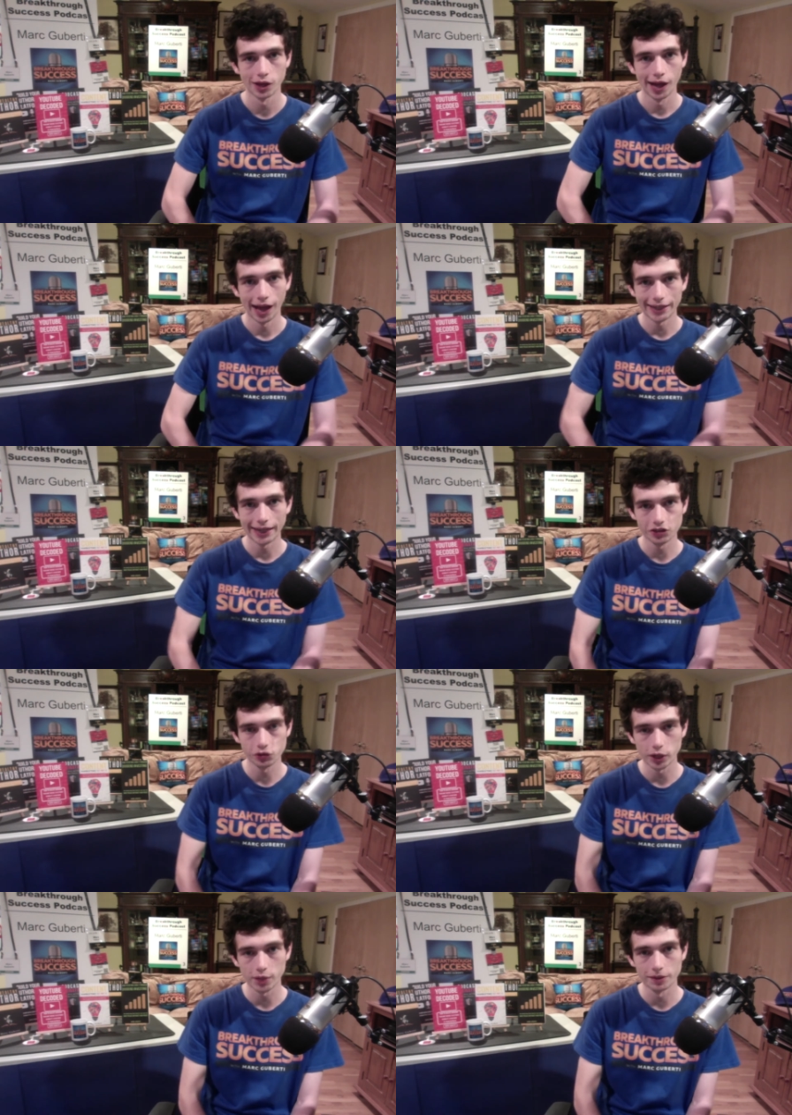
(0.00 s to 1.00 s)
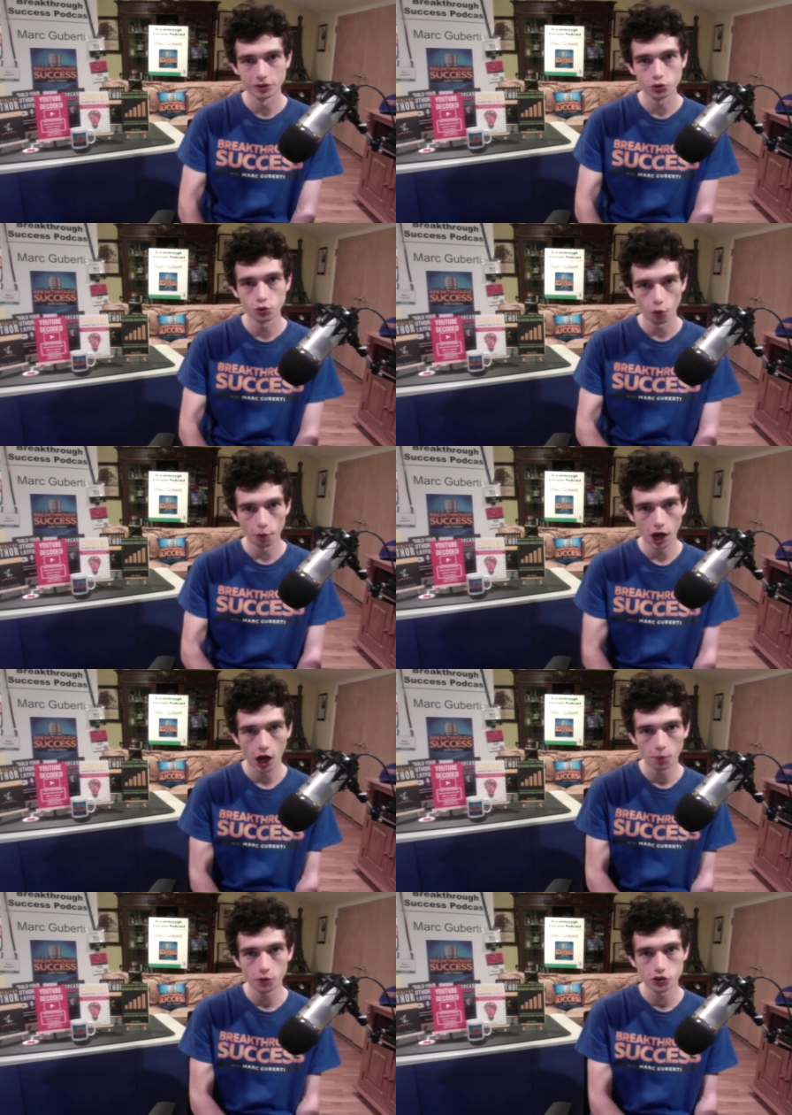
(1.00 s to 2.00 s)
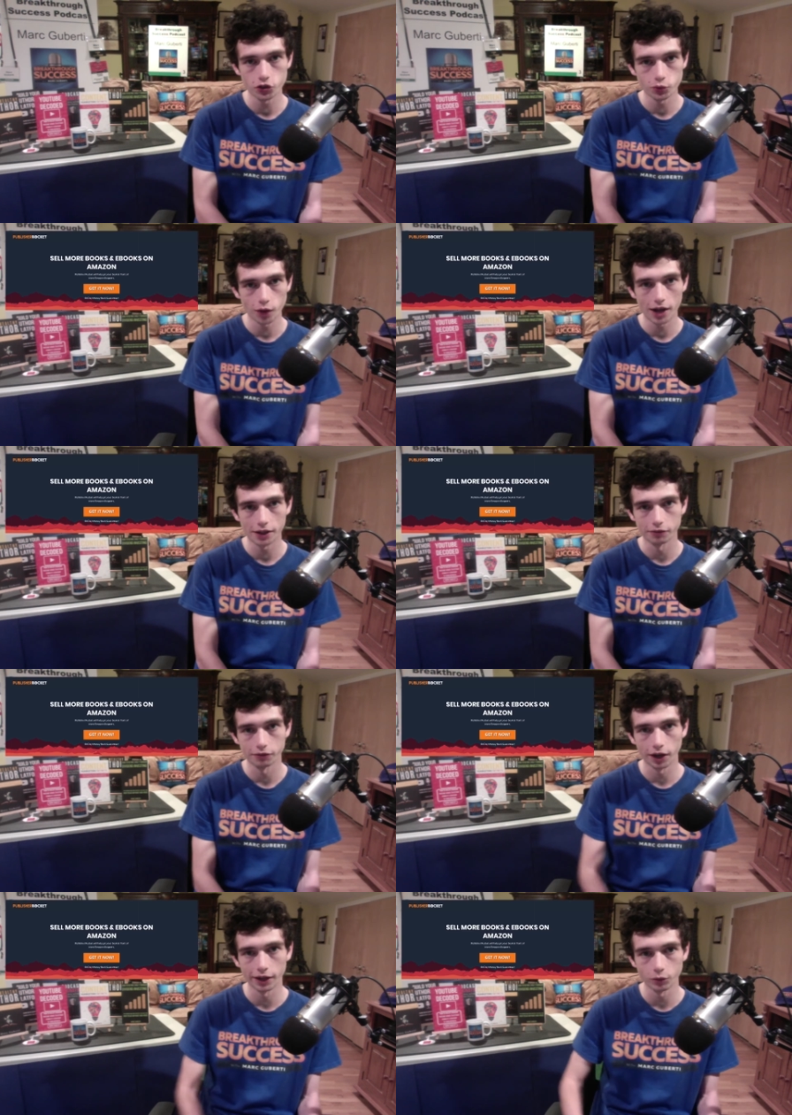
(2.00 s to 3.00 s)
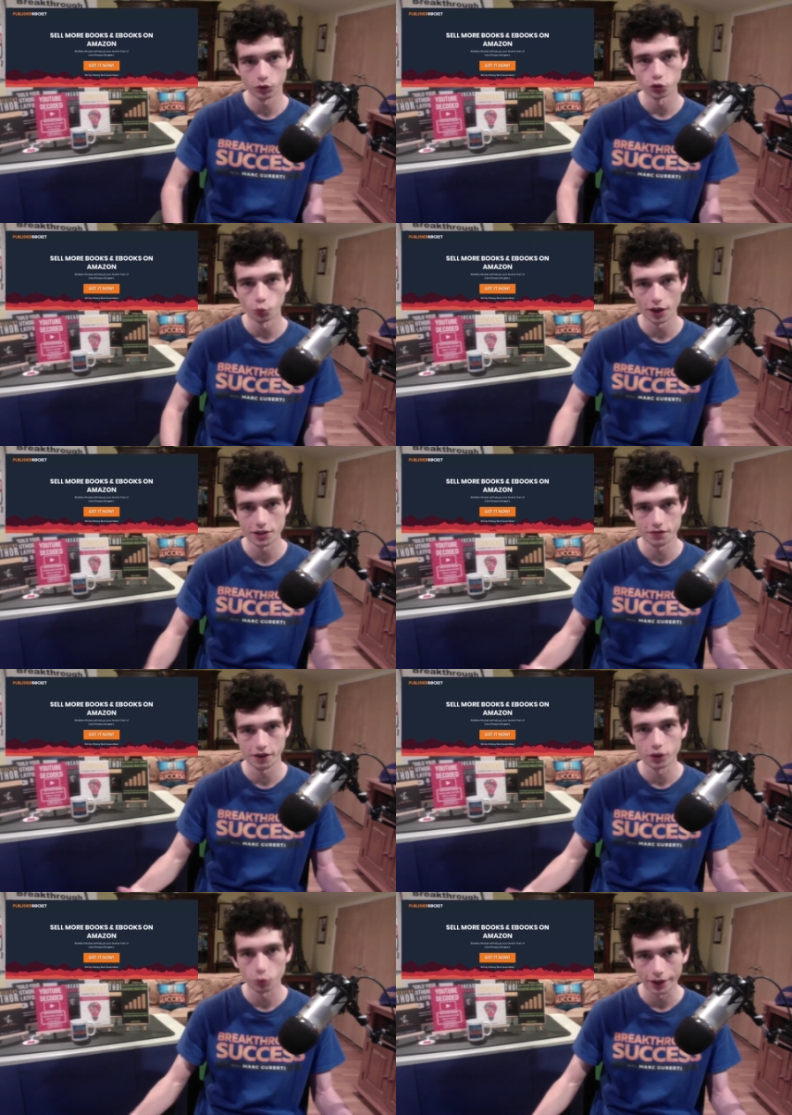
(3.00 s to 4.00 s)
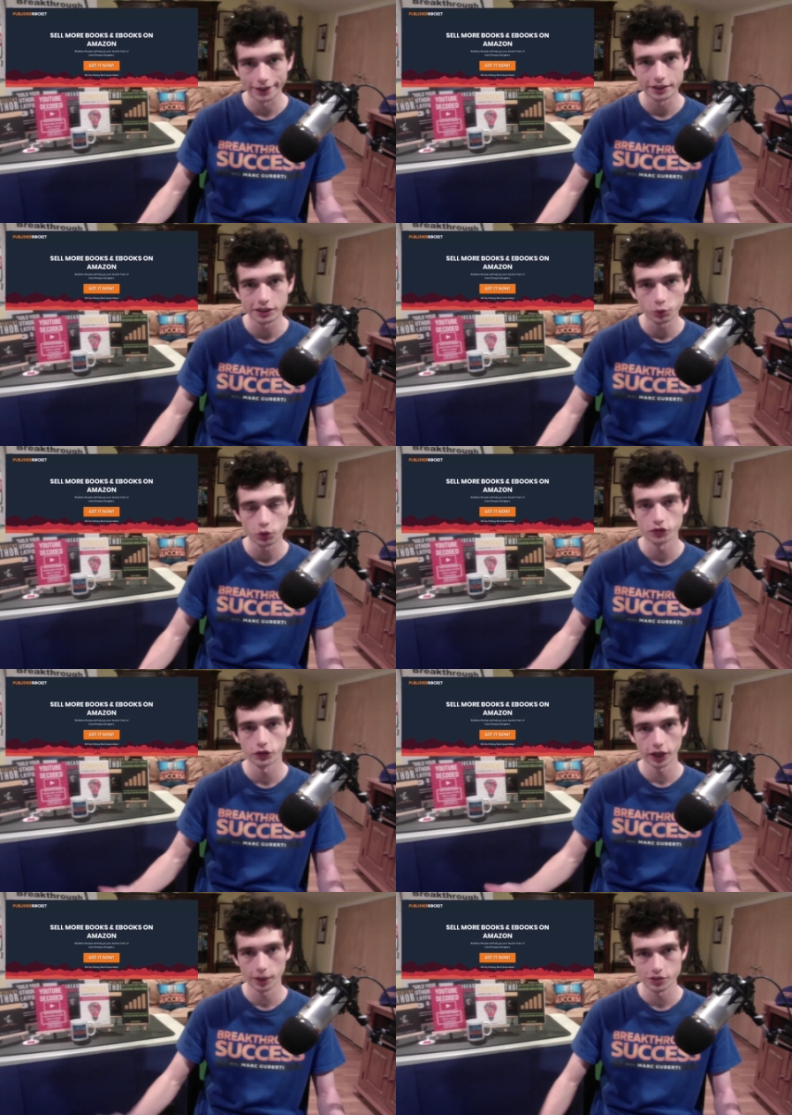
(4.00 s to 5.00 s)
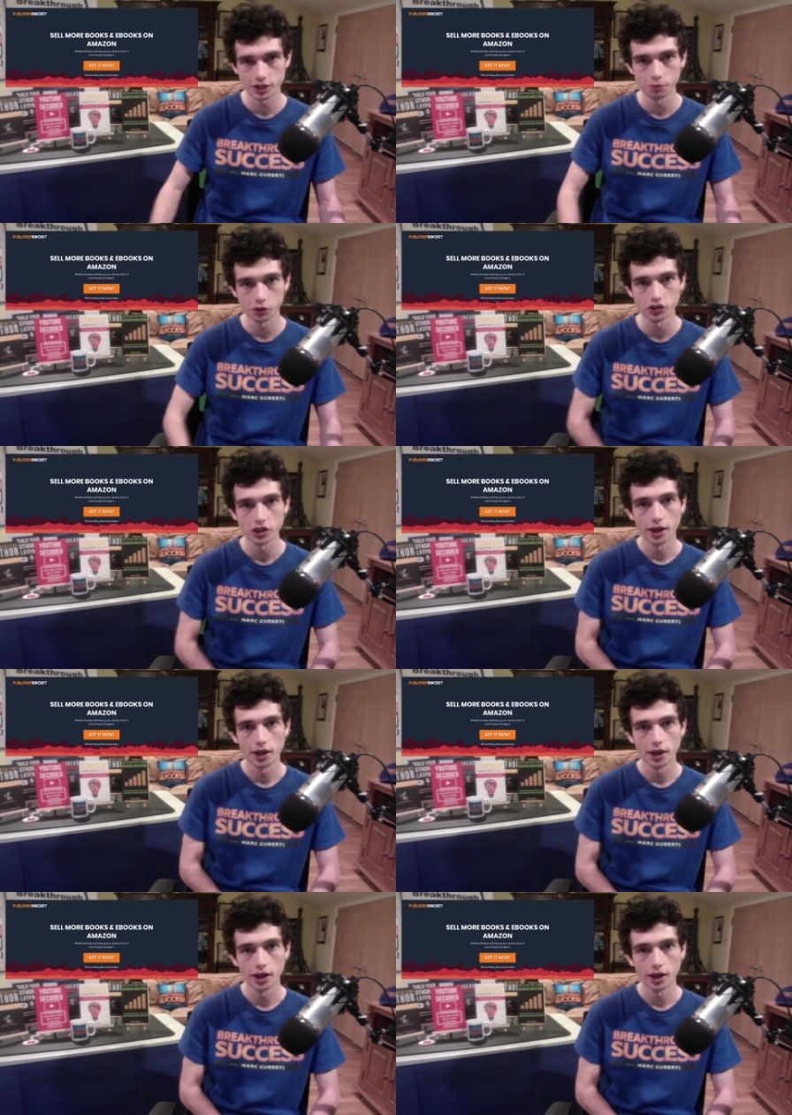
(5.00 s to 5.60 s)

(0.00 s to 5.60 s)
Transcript: I actually recommend the tool Publisher Rocket for anyone who wants to find the right keywords for the Amazon books.